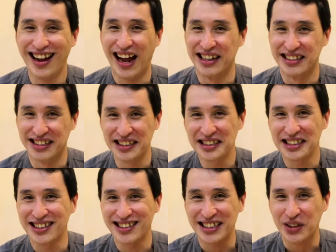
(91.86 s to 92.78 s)
and this
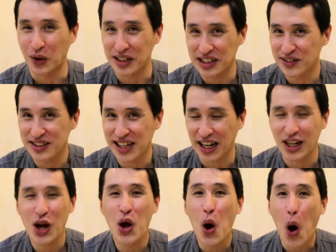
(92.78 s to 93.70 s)
is the cognitive stack
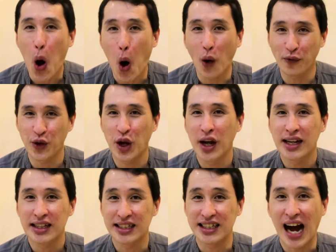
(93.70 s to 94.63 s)
of
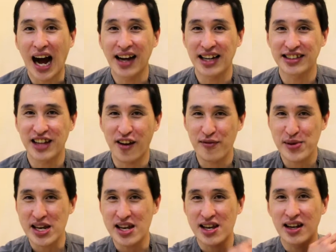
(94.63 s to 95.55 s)
the
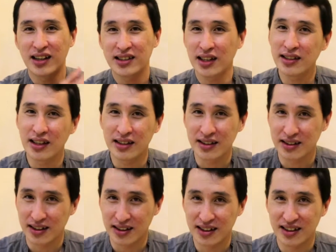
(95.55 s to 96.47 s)
ISFP.
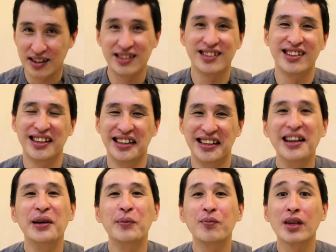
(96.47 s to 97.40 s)

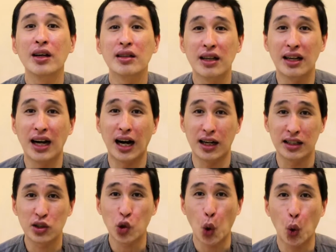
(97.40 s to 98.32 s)
They are
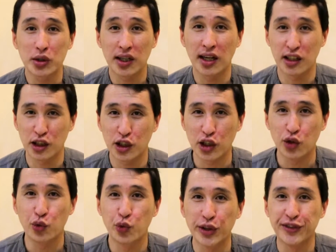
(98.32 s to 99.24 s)
totally in
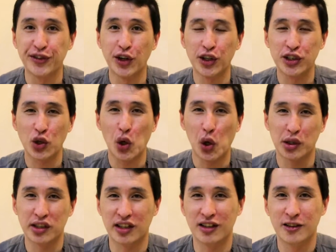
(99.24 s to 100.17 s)
reverse
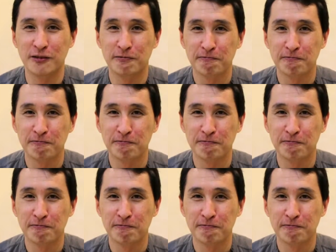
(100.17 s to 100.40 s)
order.